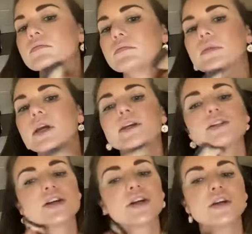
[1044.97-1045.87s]
Make
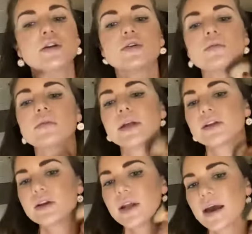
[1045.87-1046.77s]
sure you blend
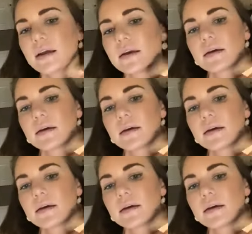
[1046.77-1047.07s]
your neck.